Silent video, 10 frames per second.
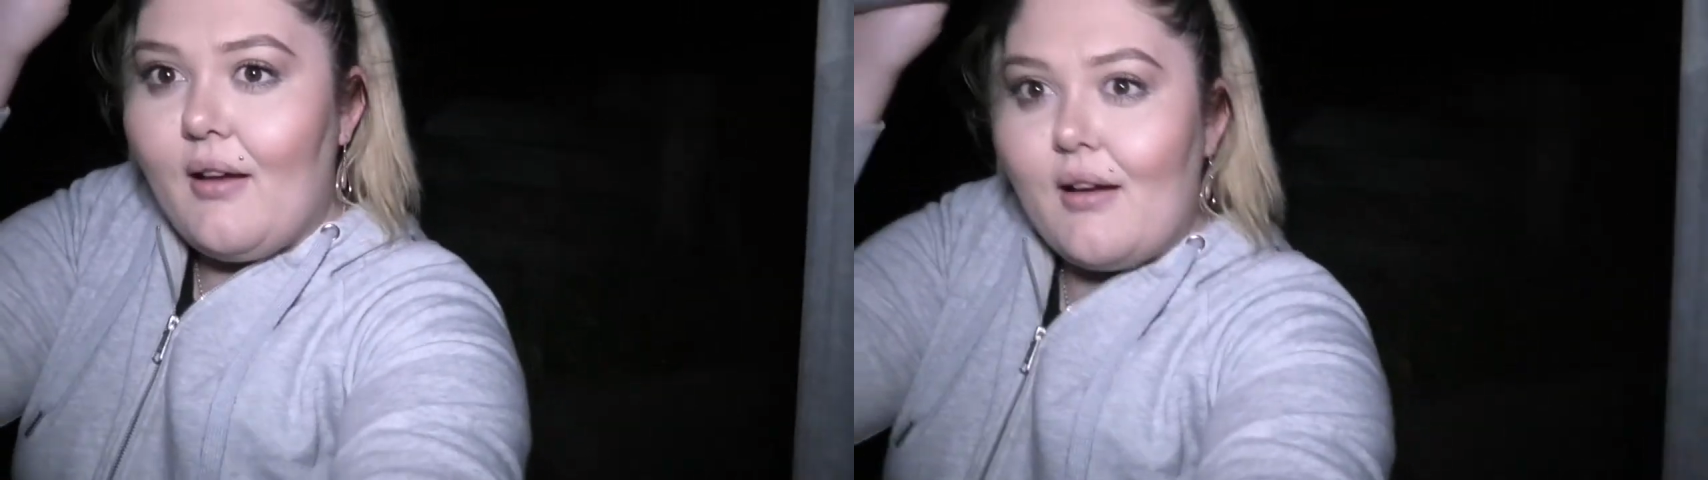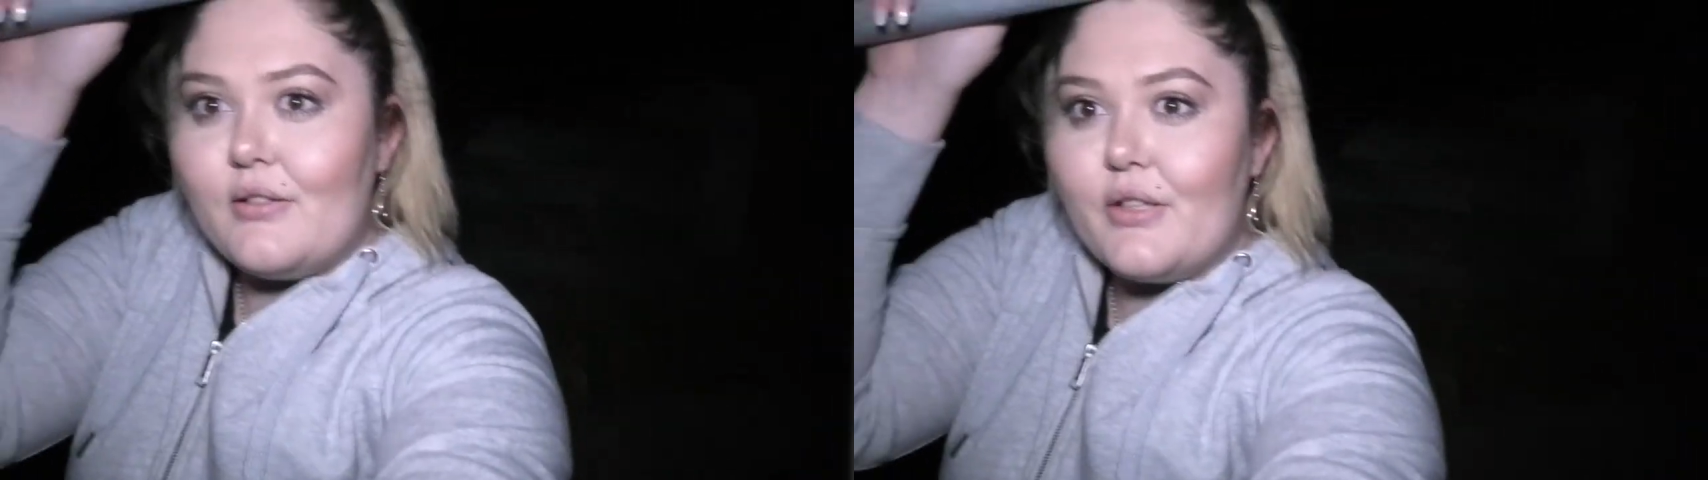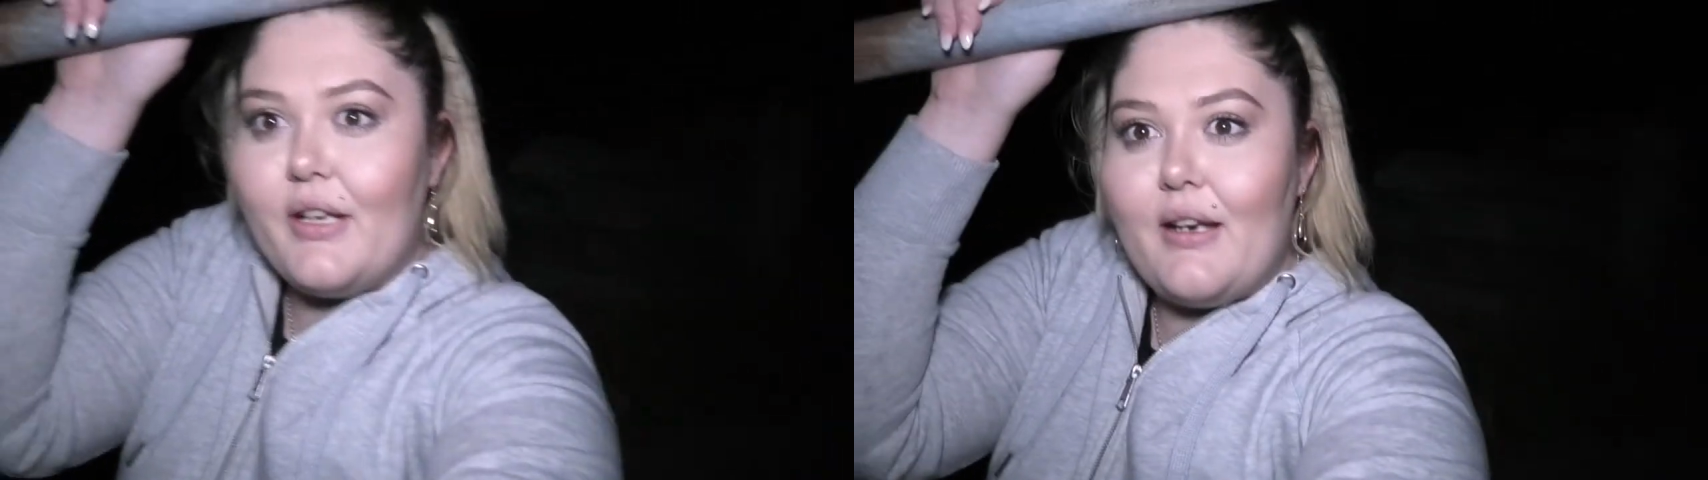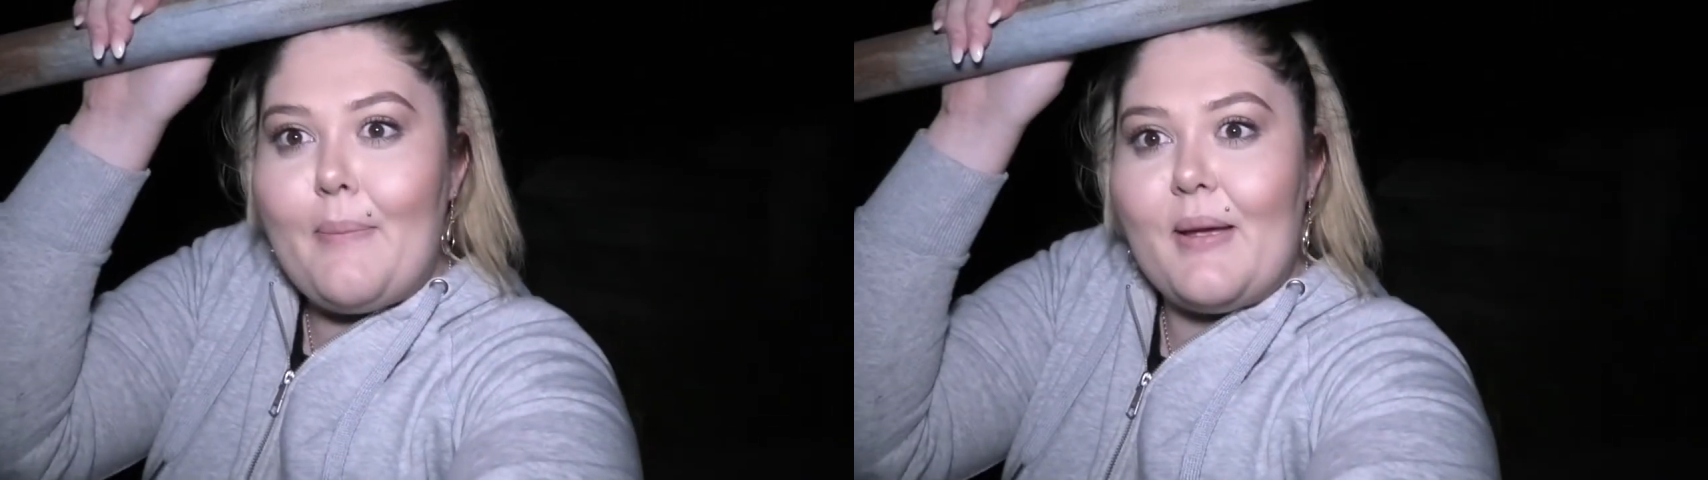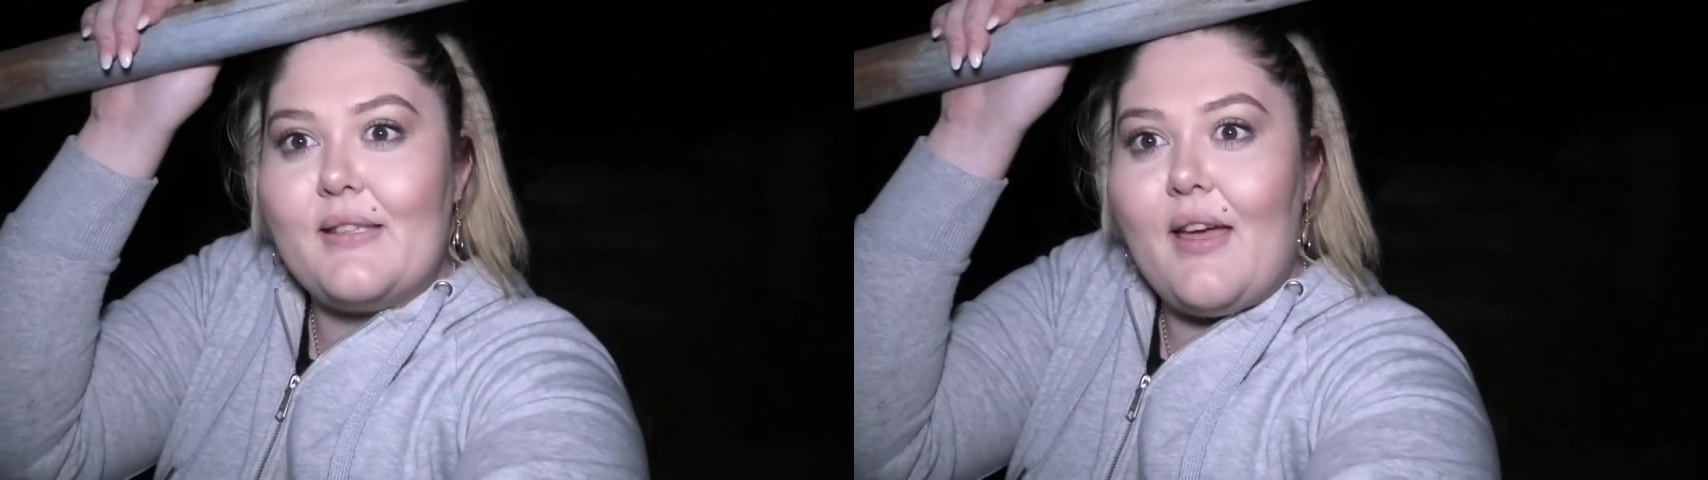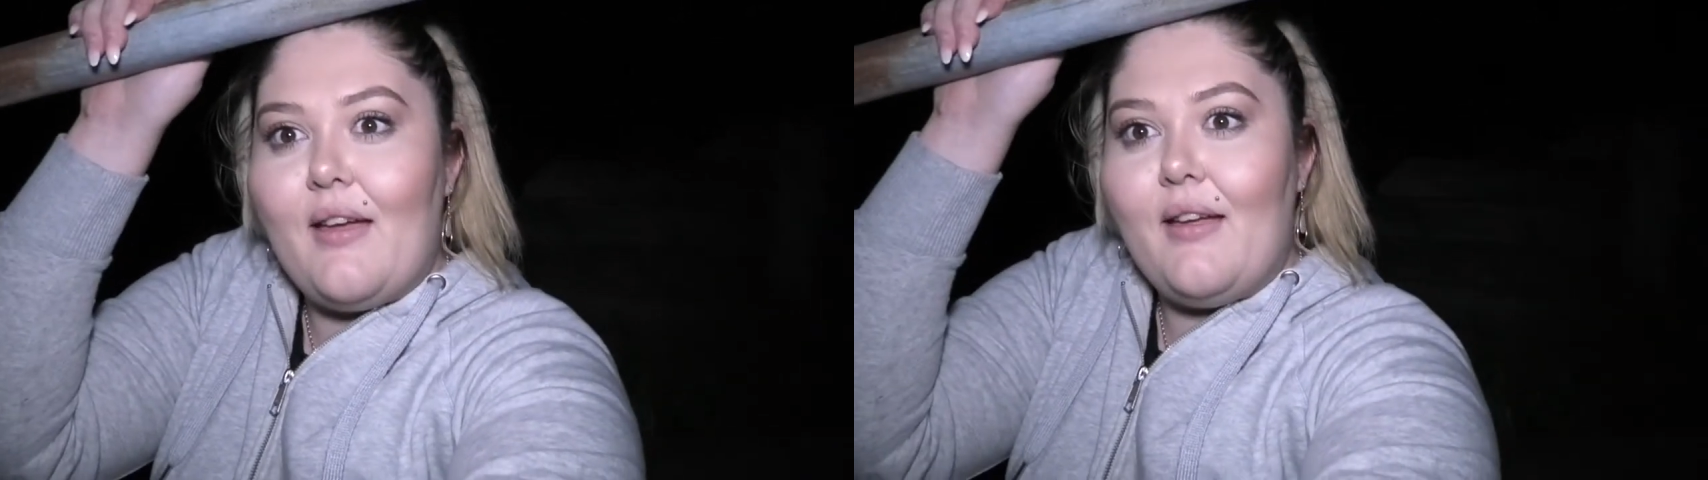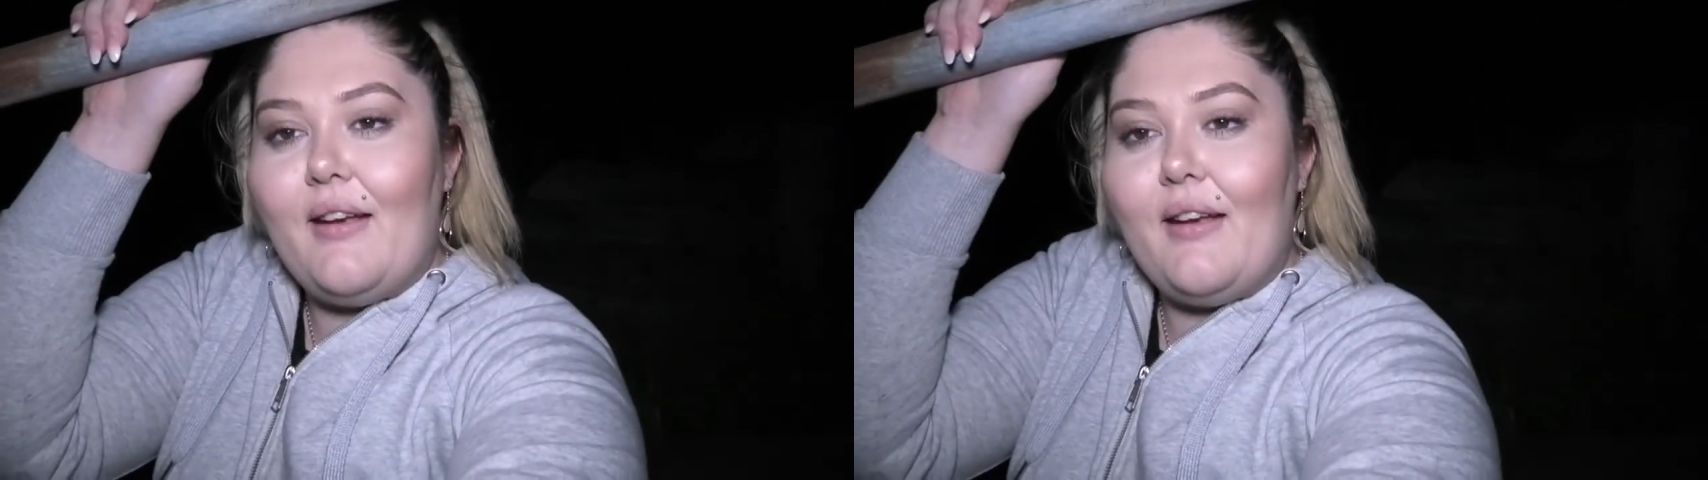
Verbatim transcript: of places. 100%.